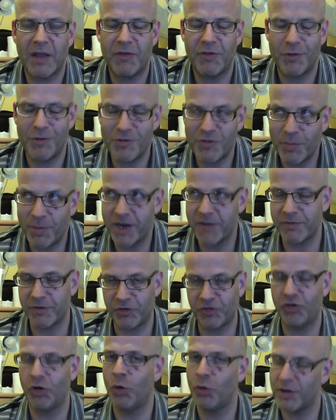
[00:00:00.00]
there is a bit of a
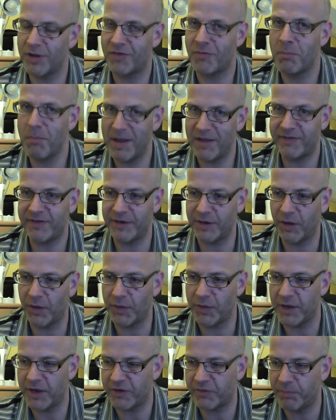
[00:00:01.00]
chunk that's missing
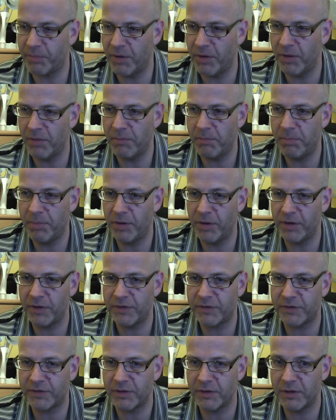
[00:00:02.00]
on this, but
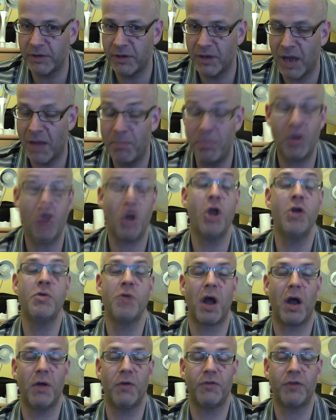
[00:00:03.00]
who
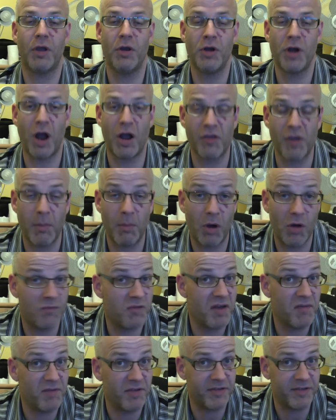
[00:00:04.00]
knows, I might
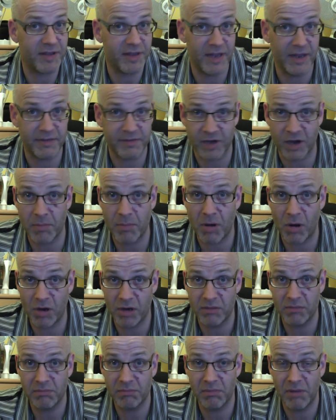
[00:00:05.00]
revisit this, and I
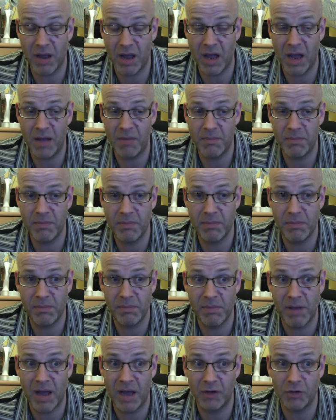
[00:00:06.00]
might
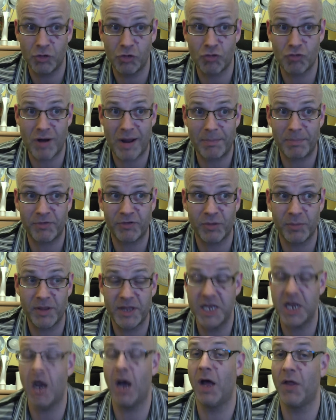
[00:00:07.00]
grab some of
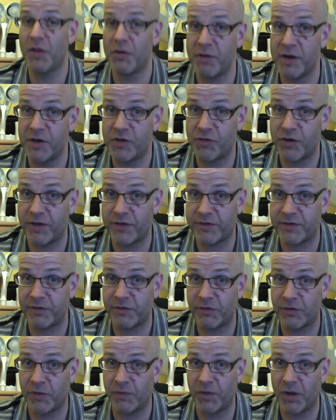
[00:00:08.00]
the other interesting
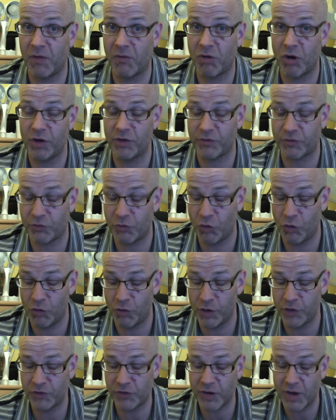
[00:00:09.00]
stuff that I've got in
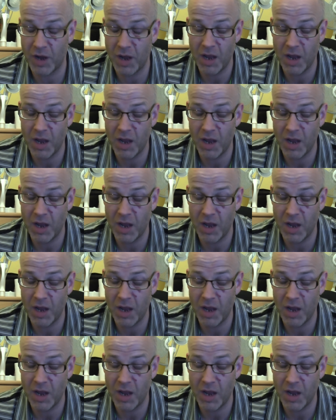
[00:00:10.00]
storage